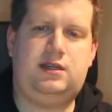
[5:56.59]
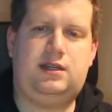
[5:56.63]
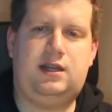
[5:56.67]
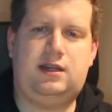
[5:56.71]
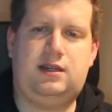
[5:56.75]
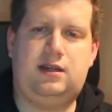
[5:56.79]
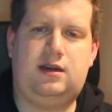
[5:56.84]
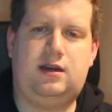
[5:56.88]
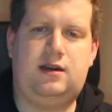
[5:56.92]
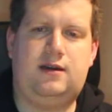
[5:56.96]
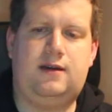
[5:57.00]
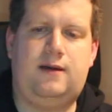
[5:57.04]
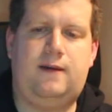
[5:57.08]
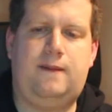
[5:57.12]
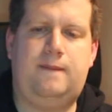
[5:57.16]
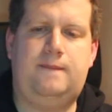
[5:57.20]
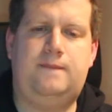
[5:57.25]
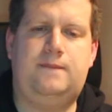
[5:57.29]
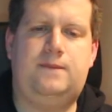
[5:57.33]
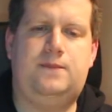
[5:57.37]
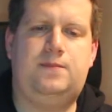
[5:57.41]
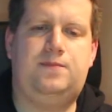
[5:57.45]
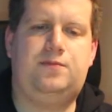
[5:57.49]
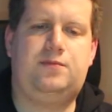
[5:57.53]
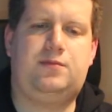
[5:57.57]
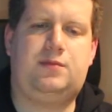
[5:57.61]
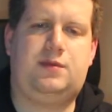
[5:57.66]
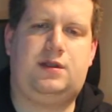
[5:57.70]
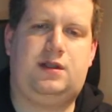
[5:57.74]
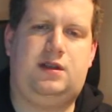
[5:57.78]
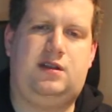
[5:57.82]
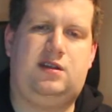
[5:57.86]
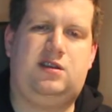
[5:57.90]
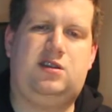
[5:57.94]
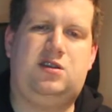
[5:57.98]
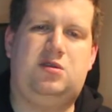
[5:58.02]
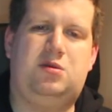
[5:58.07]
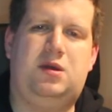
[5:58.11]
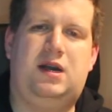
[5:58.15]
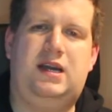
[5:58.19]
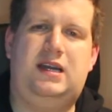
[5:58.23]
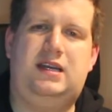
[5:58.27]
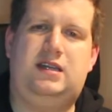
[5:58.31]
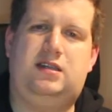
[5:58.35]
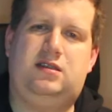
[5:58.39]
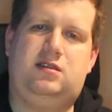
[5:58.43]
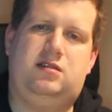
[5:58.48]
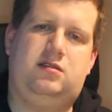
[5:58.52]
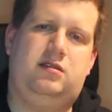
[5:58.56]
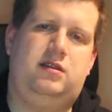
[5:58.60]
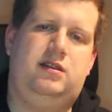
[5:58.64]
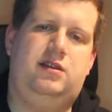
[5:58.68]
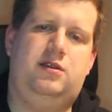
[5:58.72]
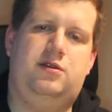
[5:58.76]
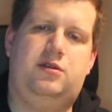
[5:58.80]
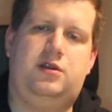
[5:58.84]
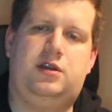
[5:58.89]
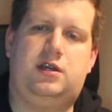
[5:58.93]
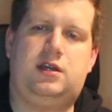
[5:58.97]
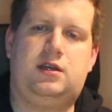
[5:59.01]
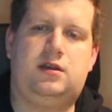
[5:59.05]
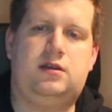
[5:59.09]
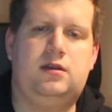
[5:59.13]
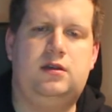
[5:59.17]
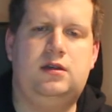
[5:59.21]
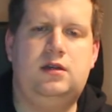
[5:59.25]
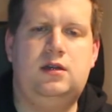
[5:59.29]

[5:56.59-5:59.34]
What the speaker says: that are quite annoying.